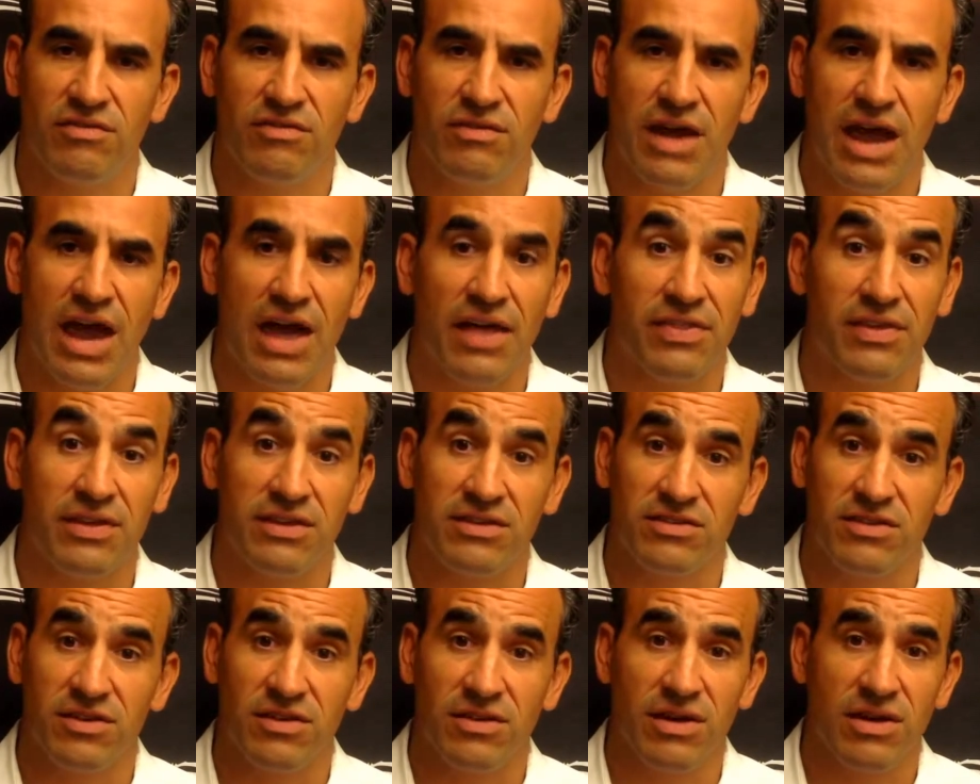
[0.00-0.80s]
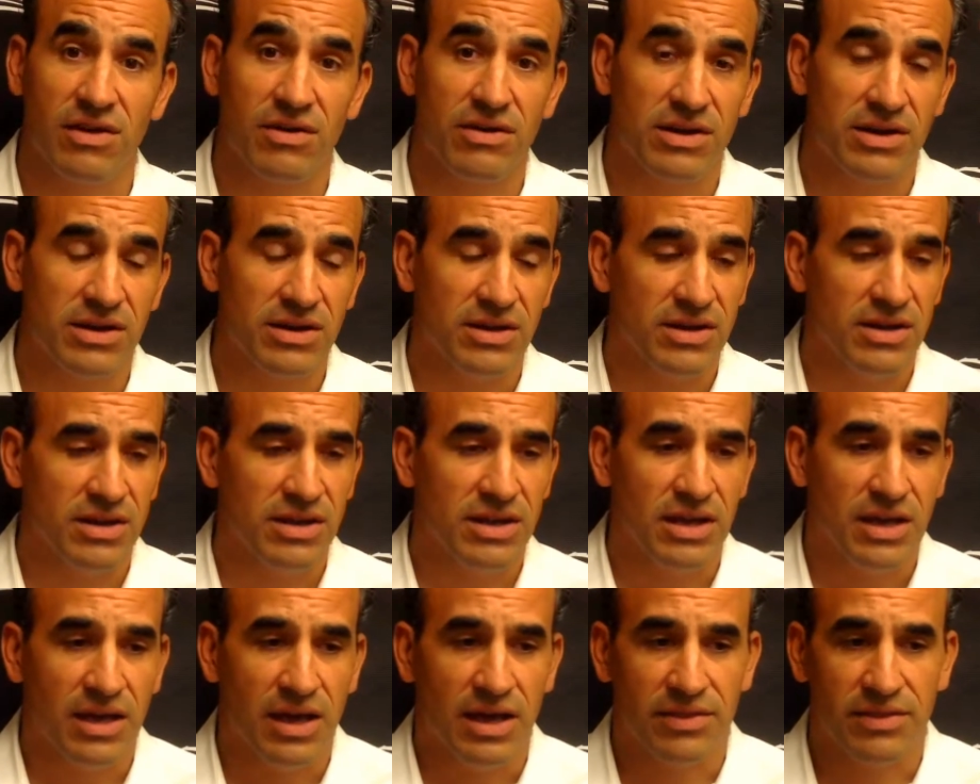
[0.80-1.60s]
athletes in our area,
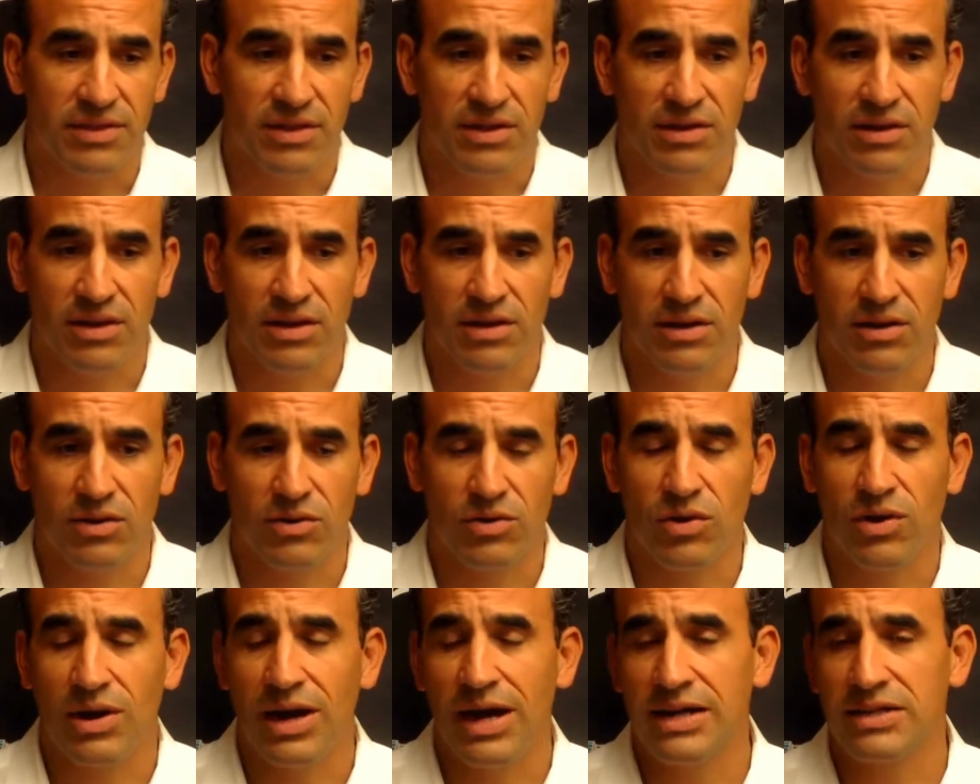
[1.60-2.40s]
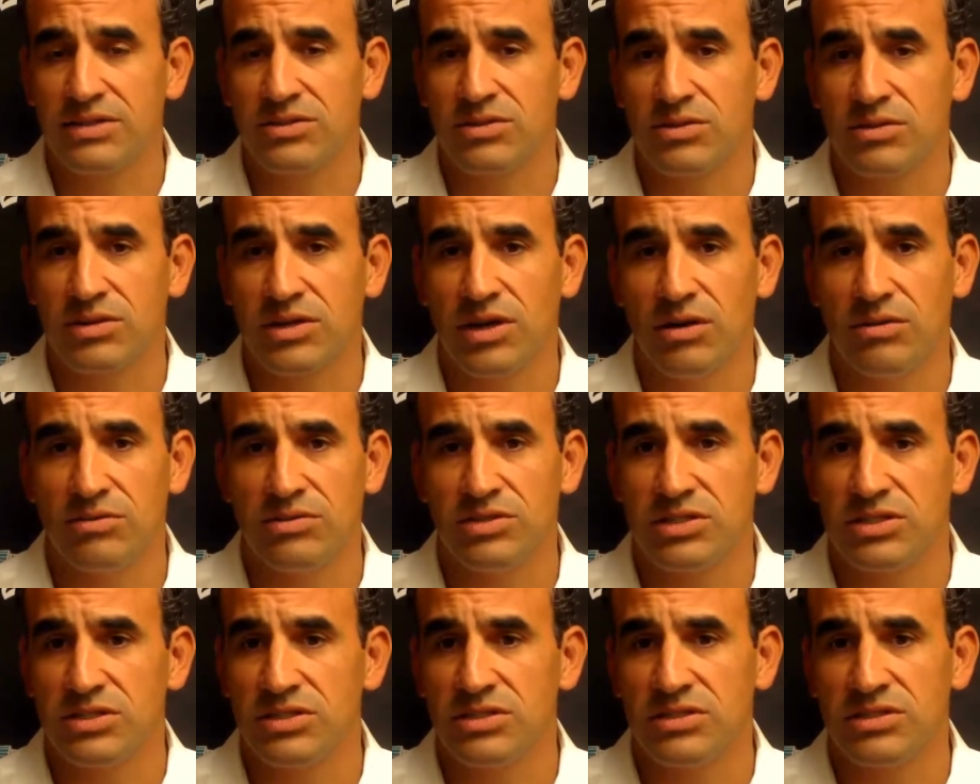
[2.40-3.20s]
the local high school
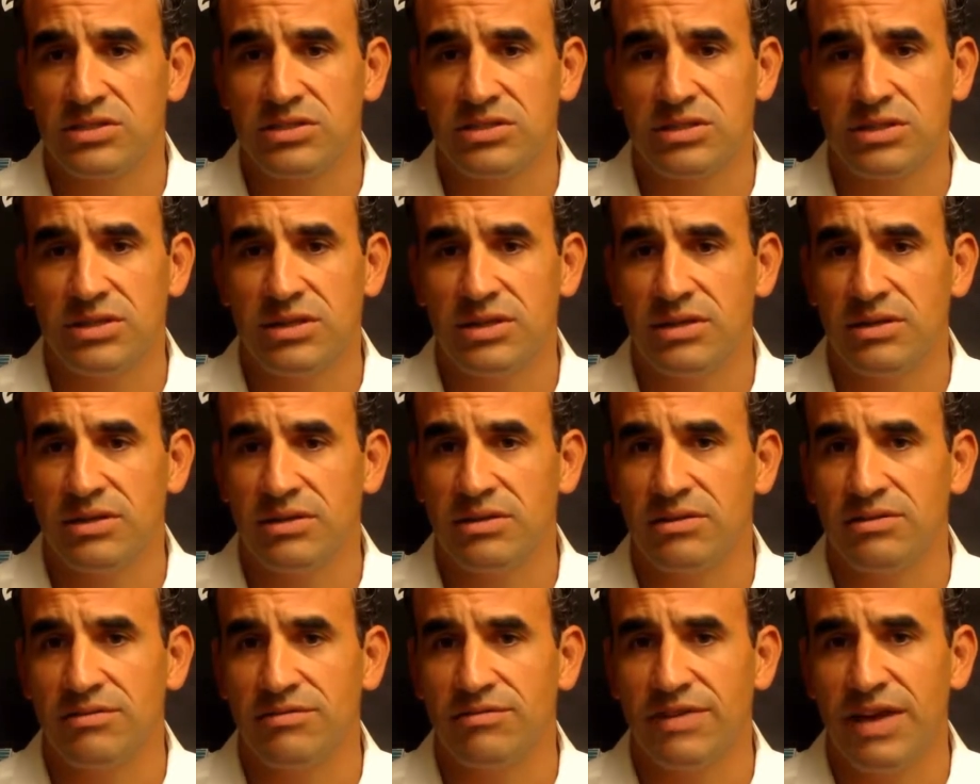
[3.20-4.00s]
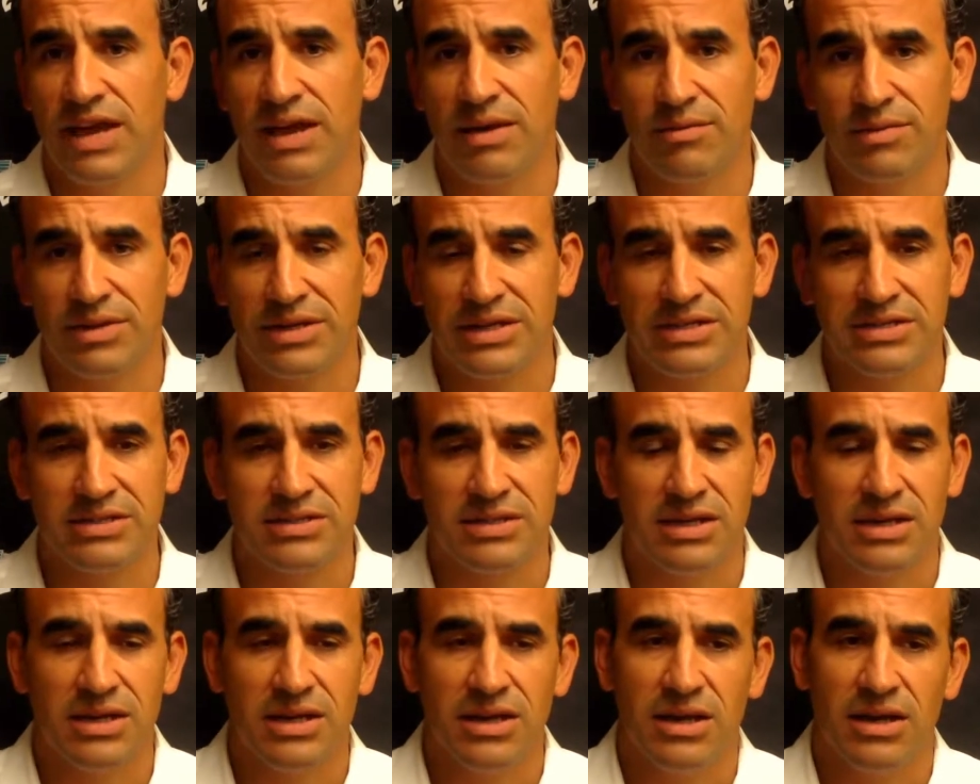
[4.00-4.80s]
coaches, the families,
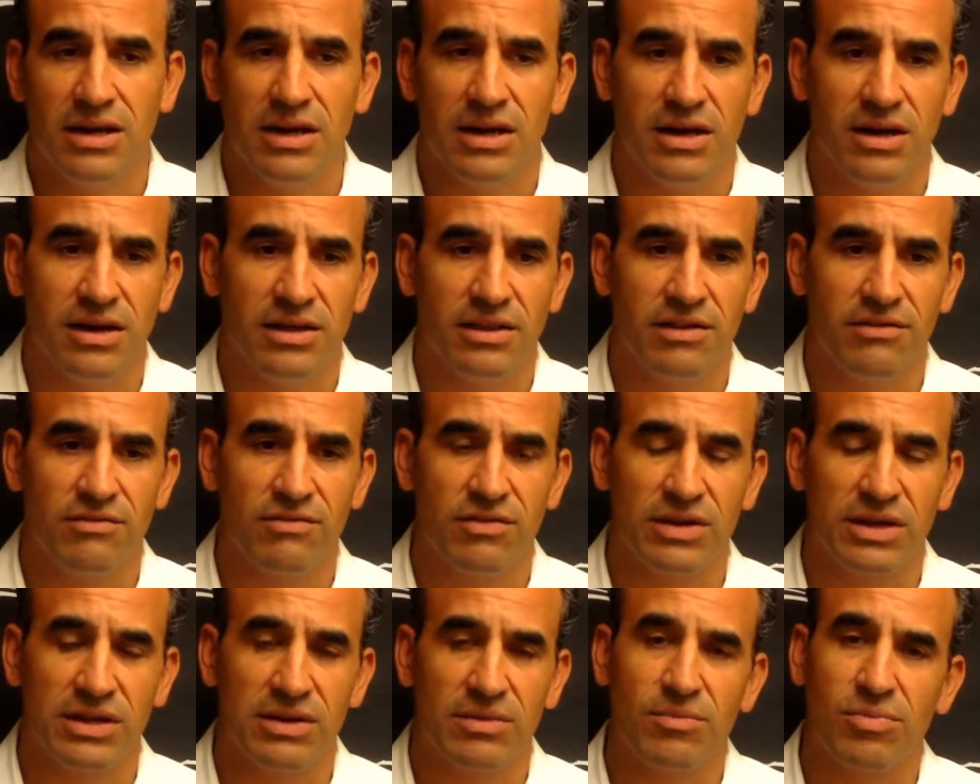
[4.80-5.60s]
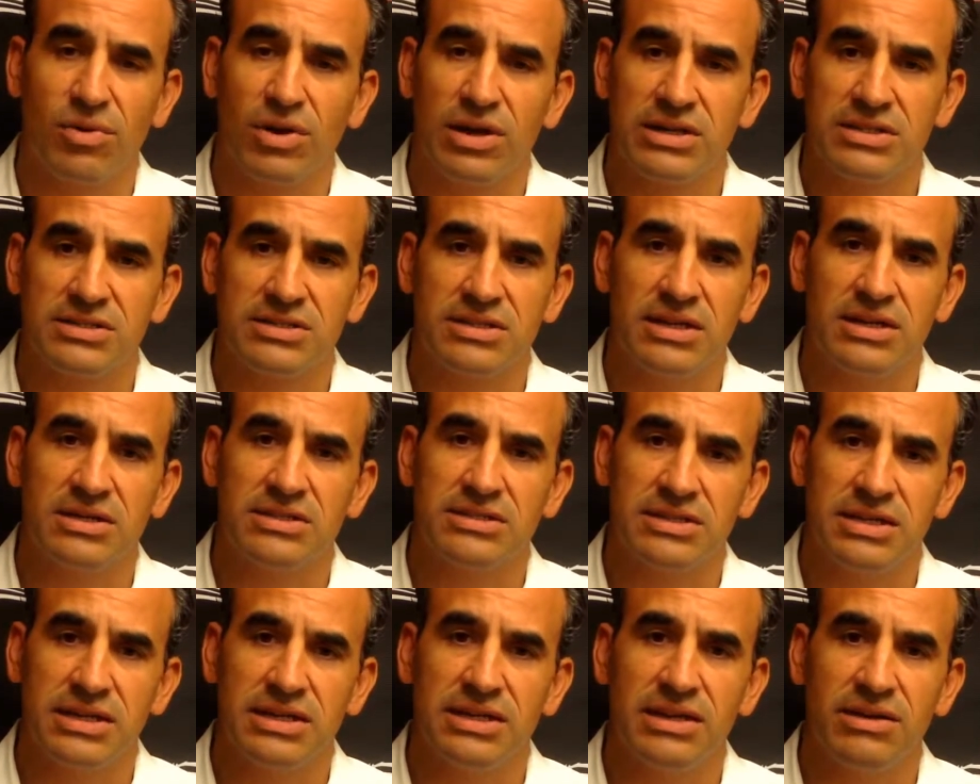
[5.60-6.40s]
they've really embraced
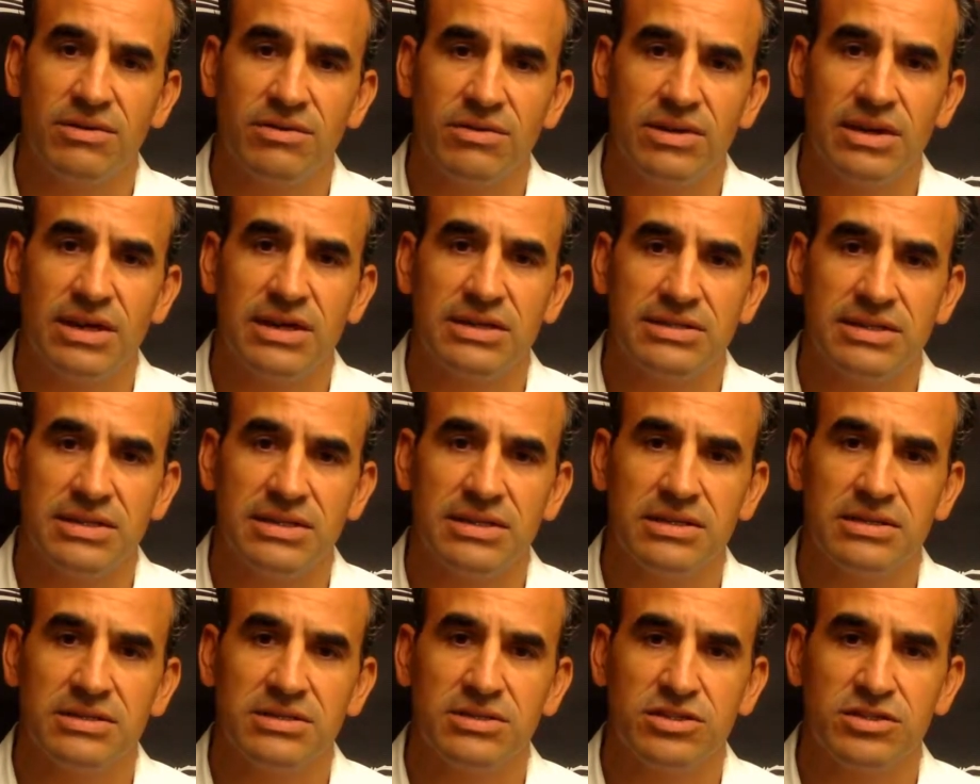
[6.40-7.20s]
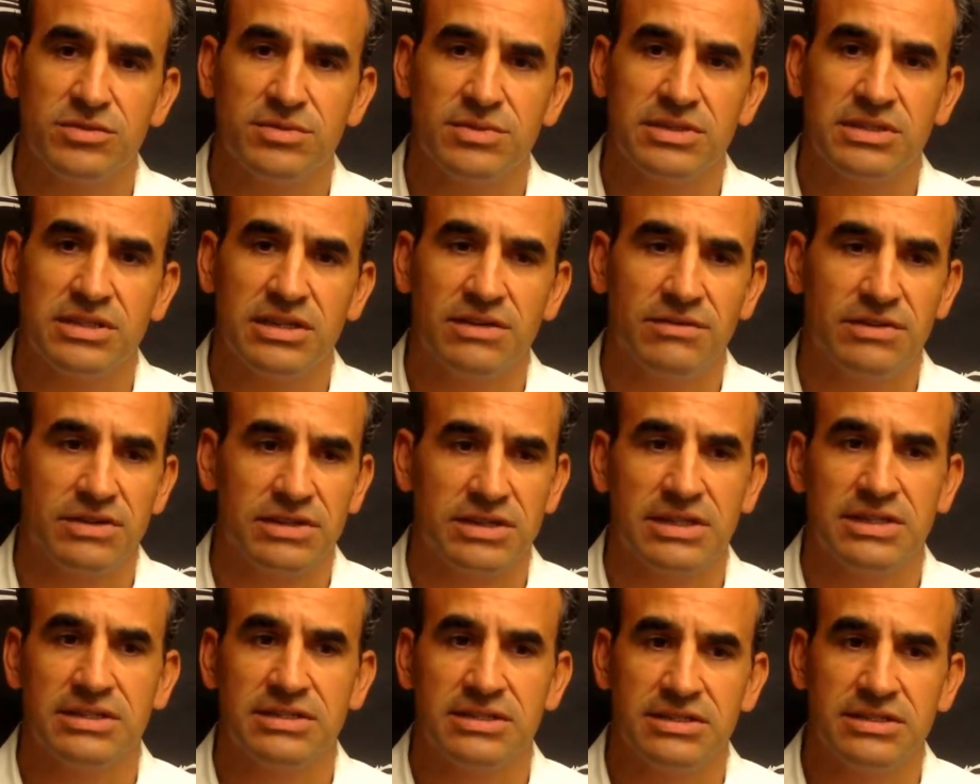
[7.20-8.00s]
us, and they realize that Azusa Pacific
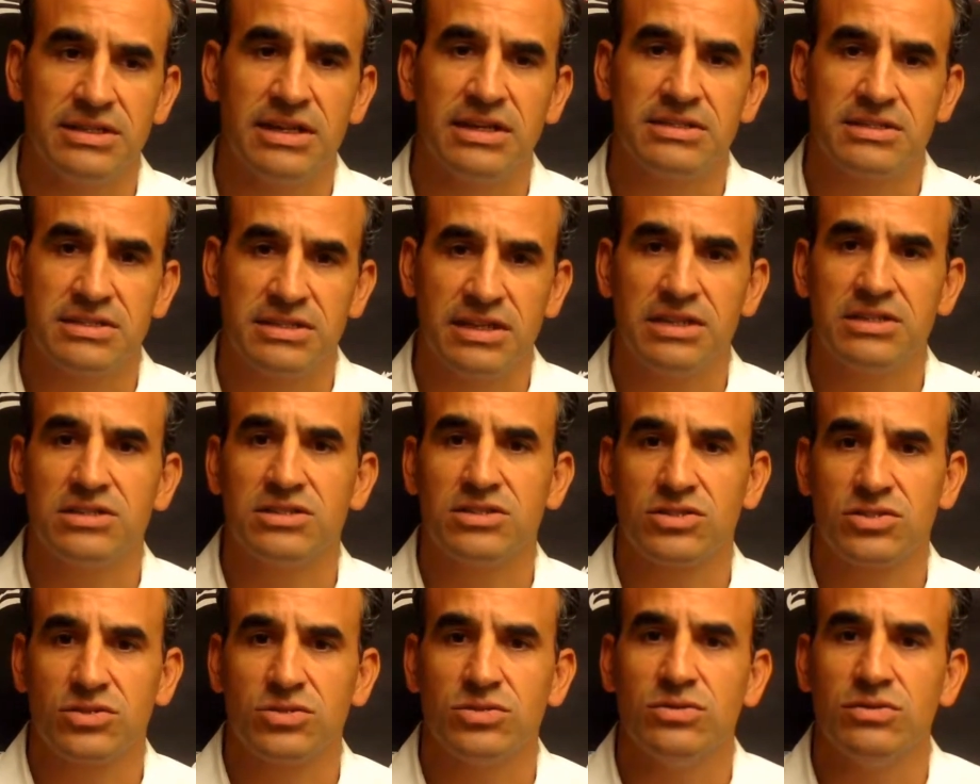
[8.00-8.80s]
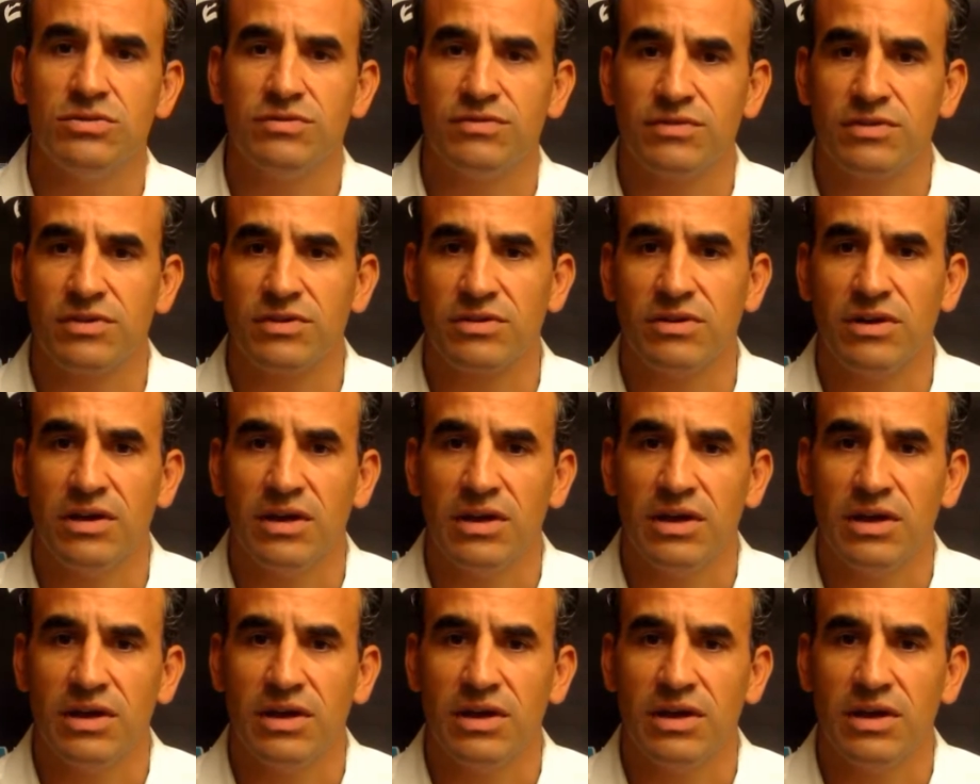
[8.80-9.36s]
is a destination school for